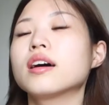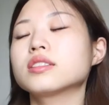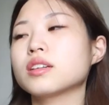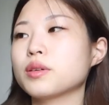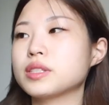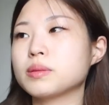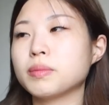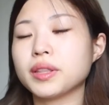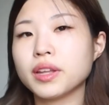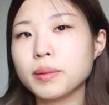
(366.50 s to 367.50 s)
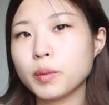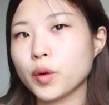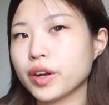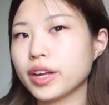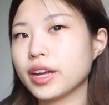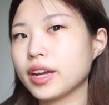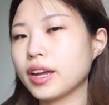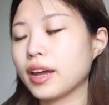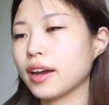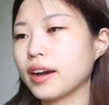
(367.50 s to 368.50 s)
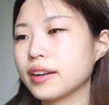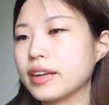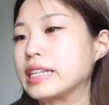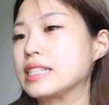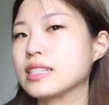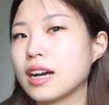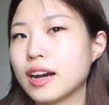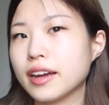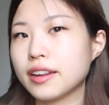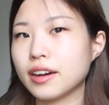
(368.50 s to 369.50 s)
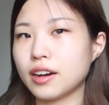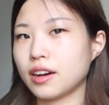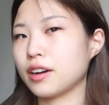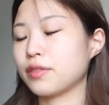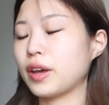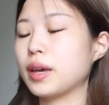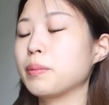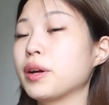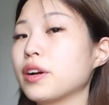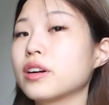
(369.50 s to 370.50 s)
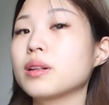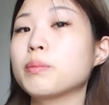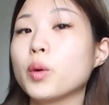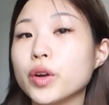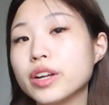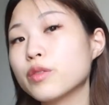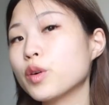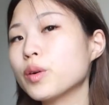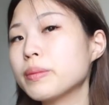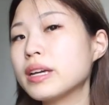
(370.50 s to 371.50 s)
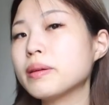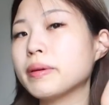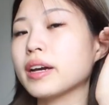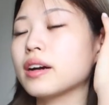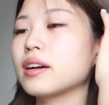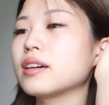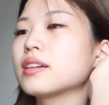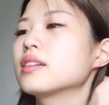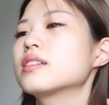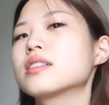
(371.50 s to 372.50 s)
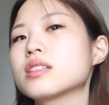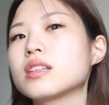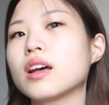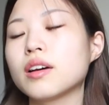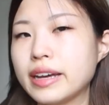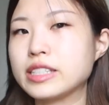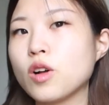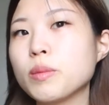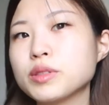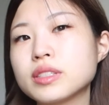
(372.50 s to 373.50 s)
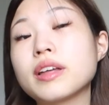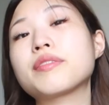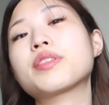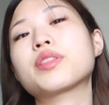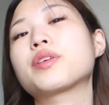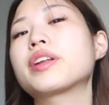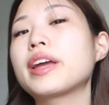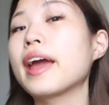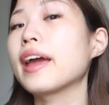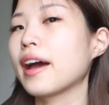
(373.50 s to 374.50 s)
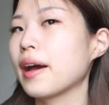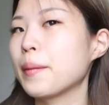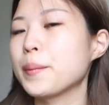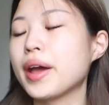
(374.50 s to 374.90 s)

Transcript: So it's Monday morning and it's kind of a miracle morning for me because it's almost 7:30 a.m.